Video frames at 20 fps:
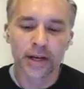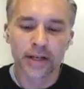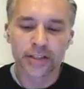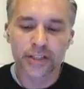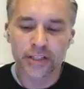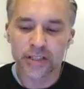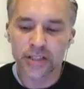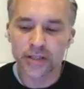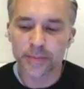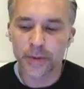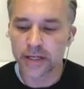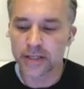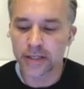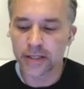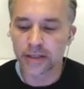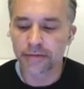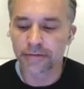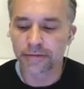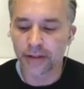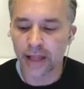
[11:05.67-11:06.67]
to just
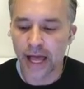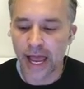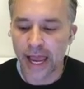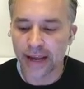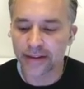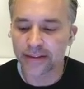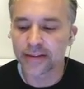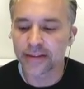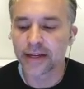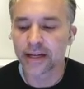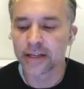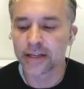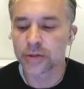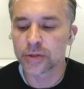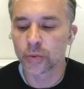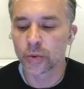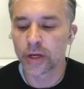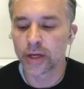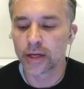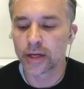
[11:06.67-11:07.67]
basically flag things
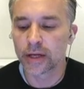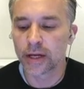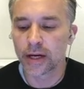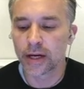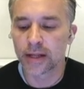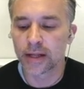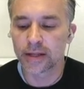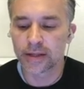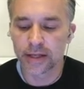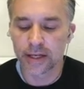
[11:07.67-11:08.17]
when uh,